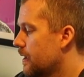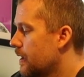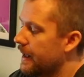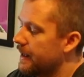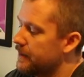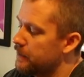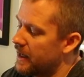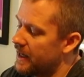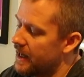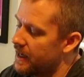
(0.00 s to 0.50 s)

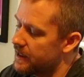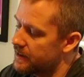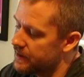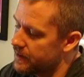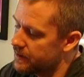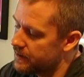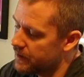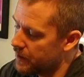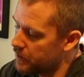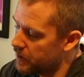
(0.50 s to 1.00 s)
And my last
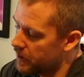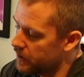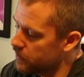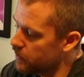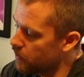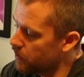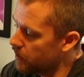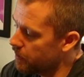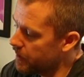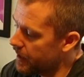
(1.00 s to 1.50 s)
lens that I'm going to
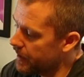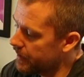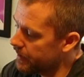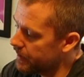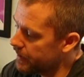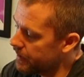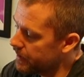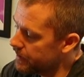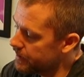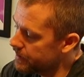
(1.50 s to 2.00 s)
talk
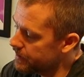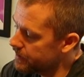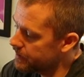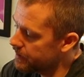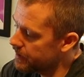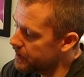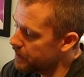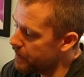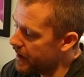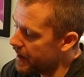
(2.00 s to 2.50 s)
about is
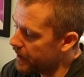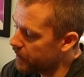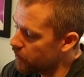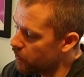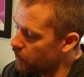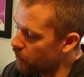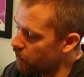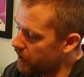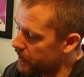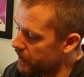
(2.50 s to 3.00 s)
the
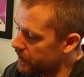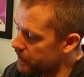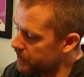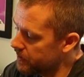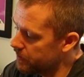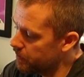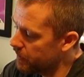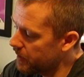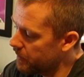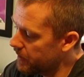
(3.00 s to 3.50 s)
Macro
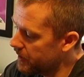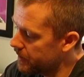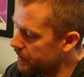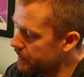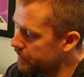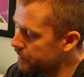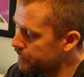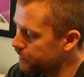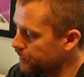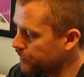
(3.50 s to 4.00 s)

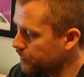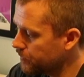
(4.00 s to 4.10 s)
100mm